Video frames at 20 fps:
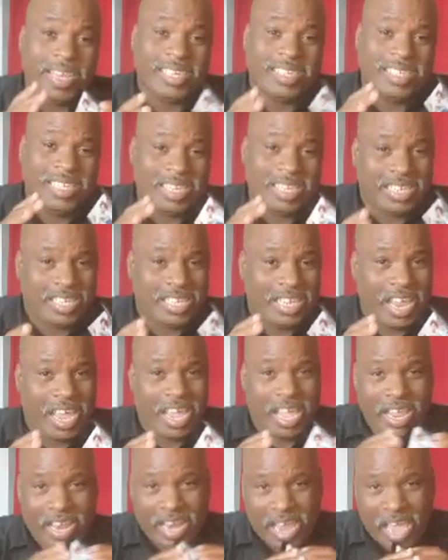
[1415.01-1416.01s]
this is the
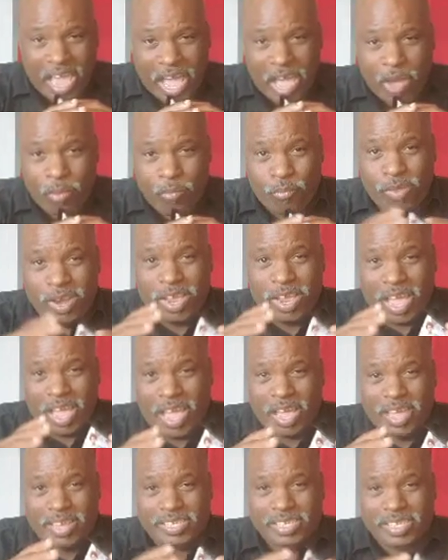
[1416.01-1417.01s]
thing that I
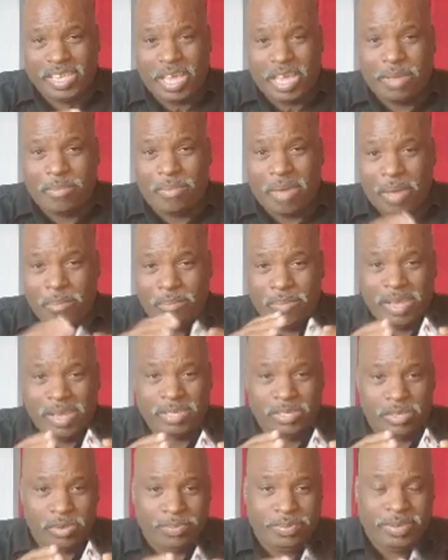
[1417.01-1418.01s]
really got upset about
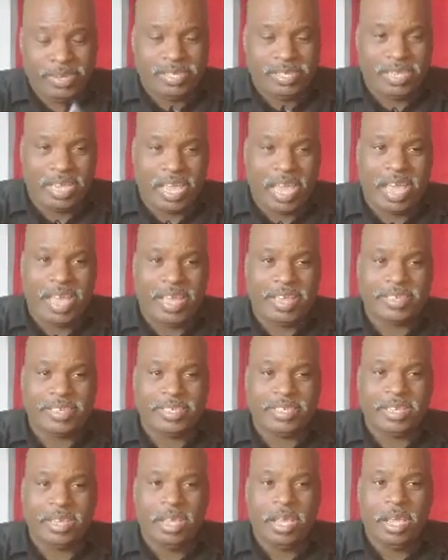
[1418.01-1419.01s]
Metro
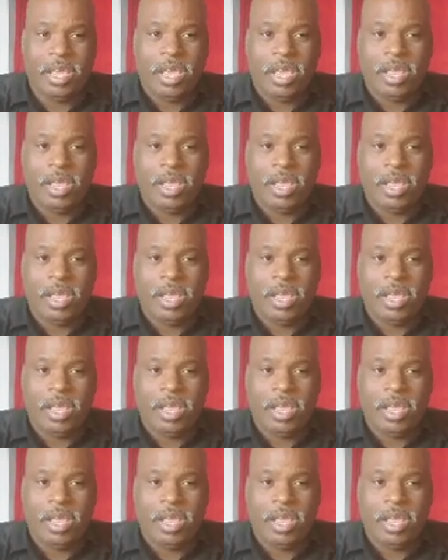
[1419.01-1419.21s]
PCS.